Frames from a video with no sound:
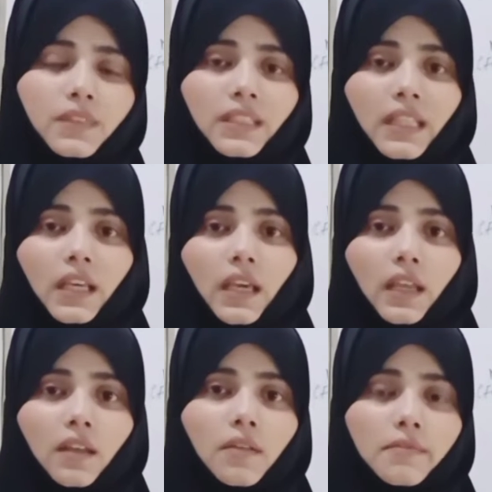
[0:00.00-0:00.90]
They
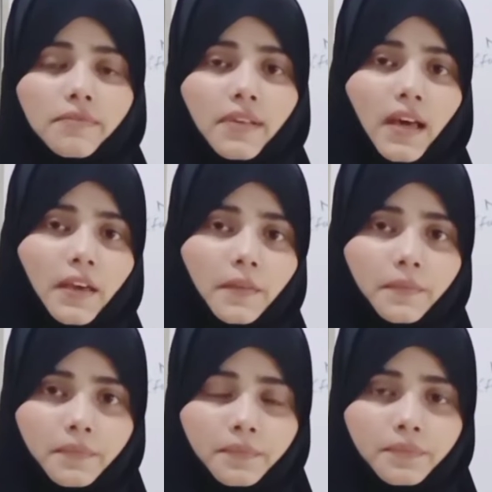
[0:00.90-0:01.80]
can fly.
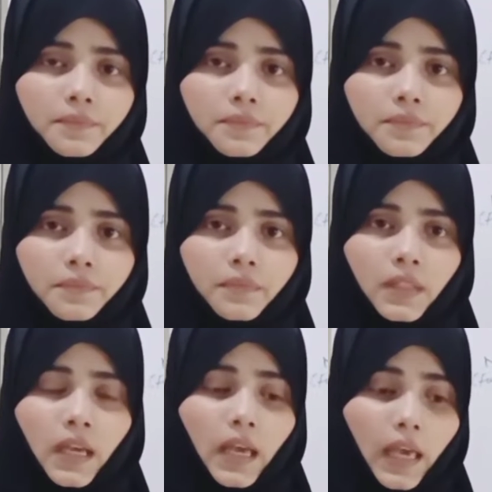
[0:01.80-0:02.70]

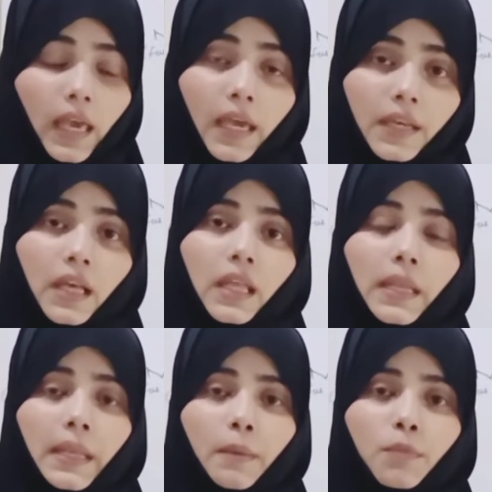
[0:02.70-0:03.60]
And
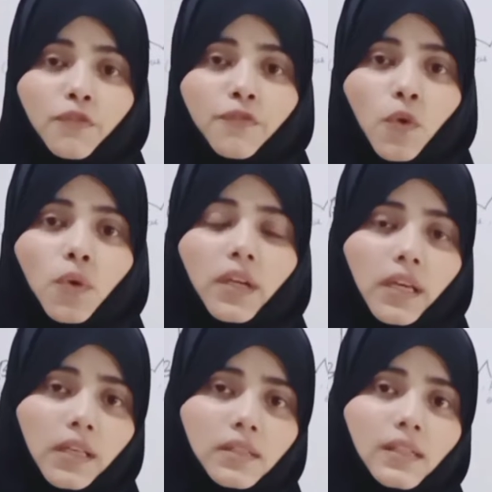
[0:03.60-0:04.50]
number 4
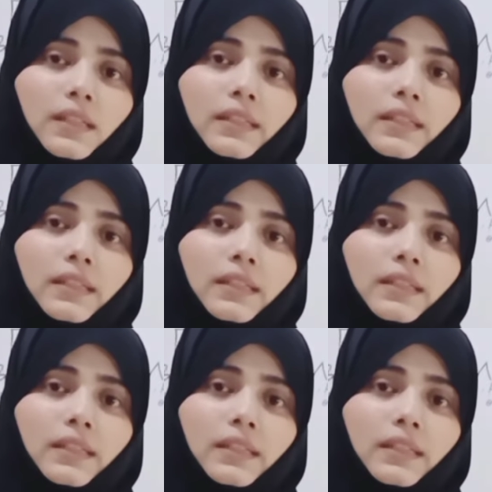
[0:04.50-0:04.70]
is